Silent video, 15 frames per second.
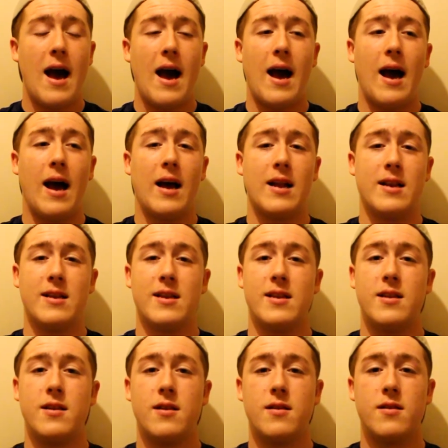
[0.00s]
and
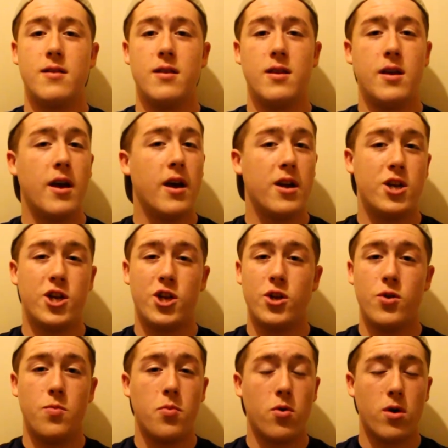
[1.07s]
yeah, just
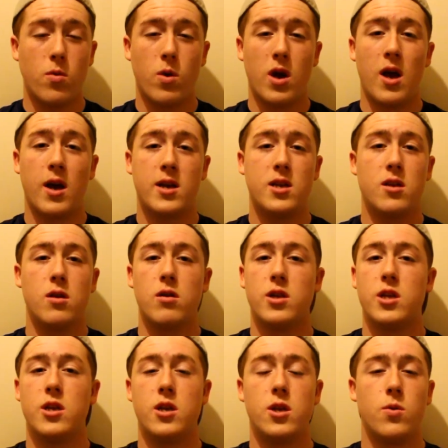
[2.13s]
do bodyweight
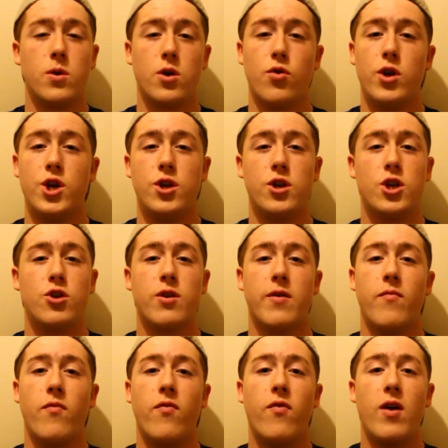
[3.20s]
exercises to increase your
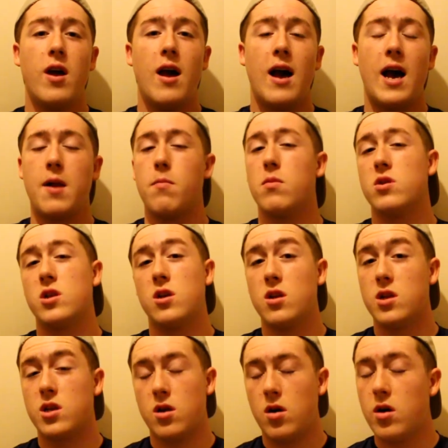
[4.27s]
strength and muscular
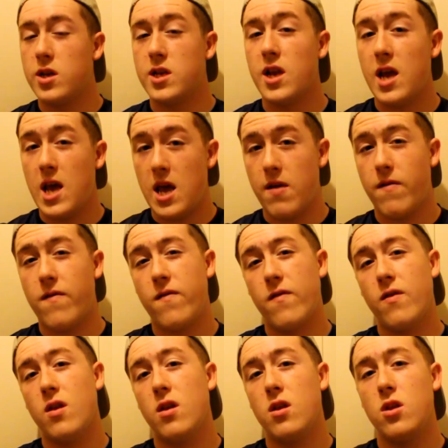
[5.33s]
size
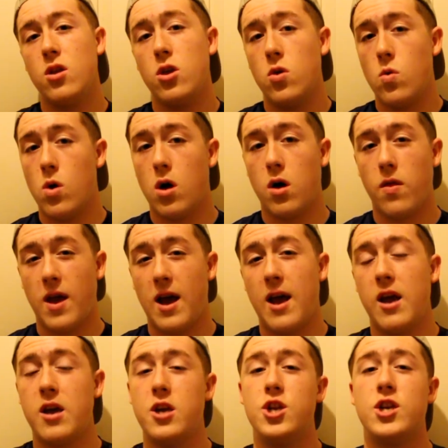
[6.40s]
if you are that
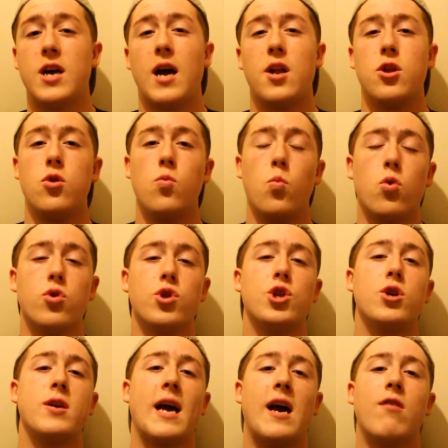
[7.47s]
age and you want
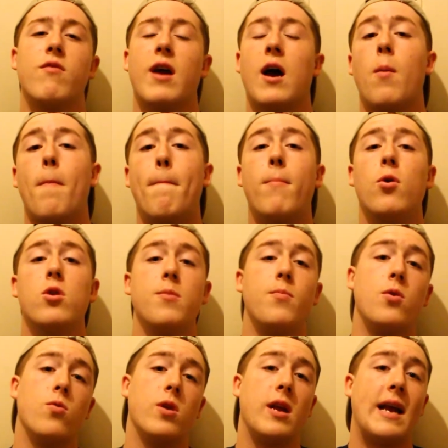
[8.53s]
to carry out
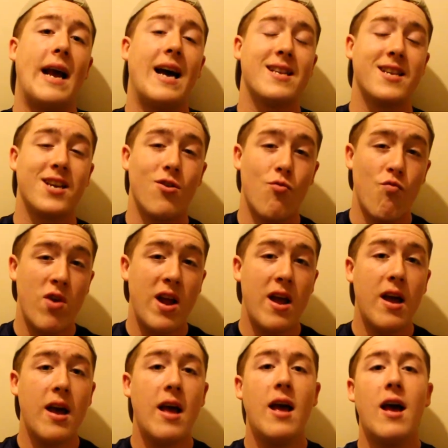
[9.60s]
bodybuilding as a
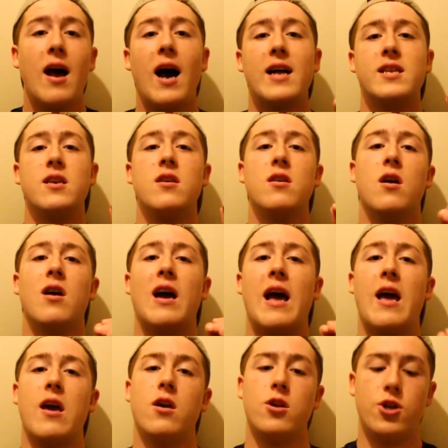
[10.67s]
career at a young
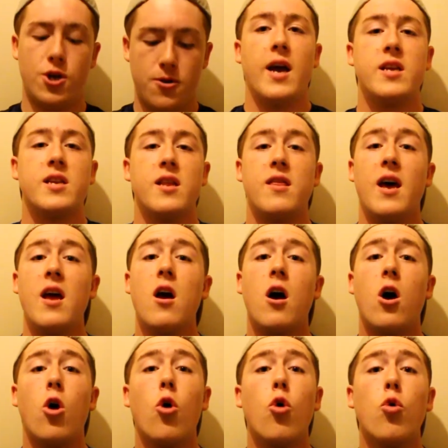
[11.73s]
age. Okay, so they
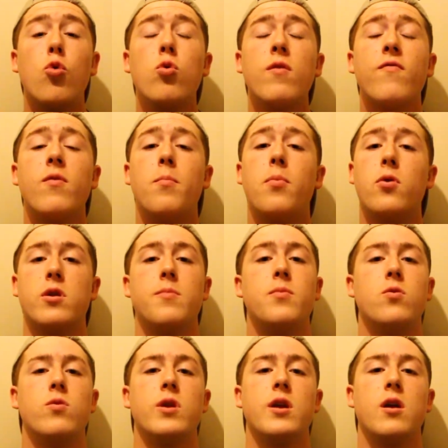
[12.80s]
are all of the
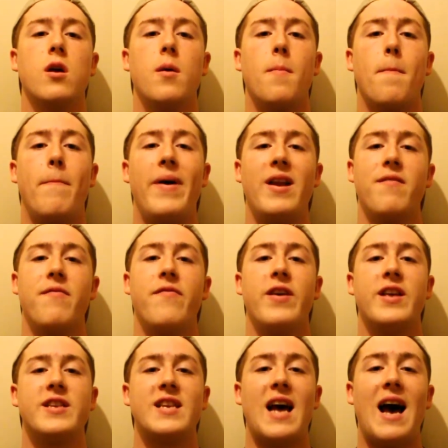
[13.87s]
bodybuilding
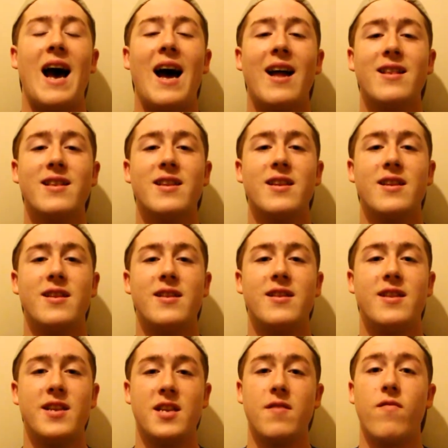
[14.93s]
benefits and
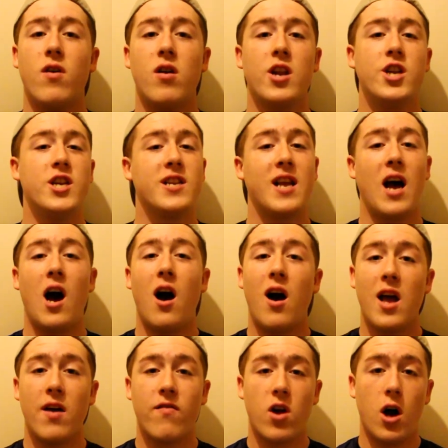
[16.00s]
disadvantages that
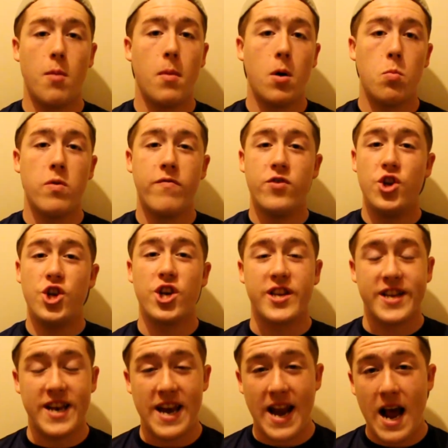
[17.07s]
I have come up with
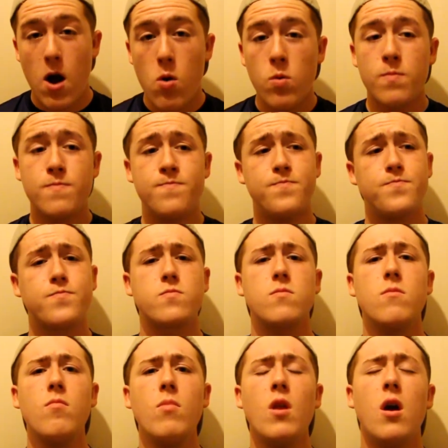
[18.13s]
just now.
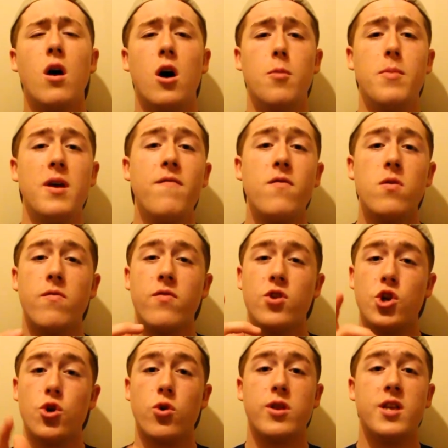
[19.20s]
If you've
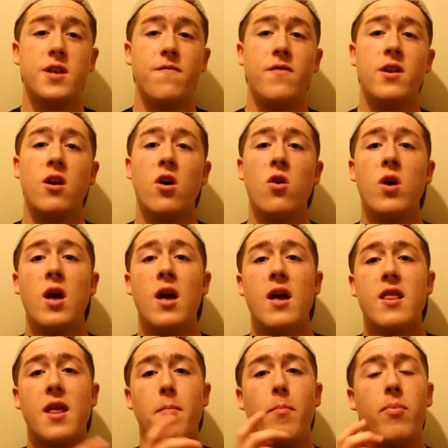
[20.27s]
enjoyed this video,
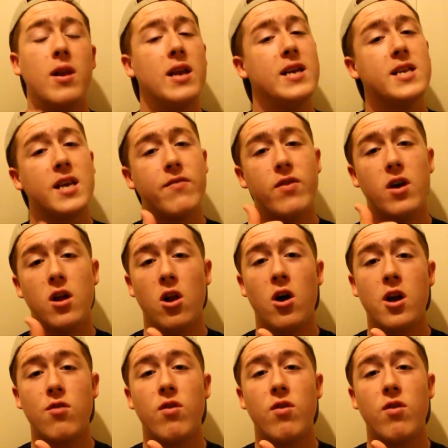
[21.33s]
then please give it a like